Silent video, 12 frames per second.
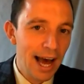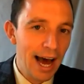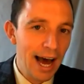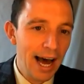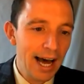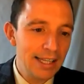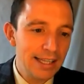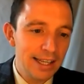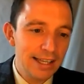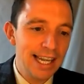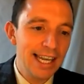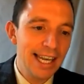and
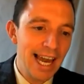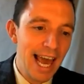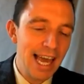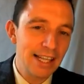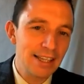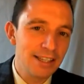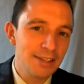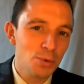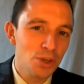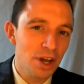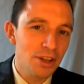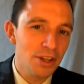a nail
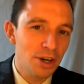was on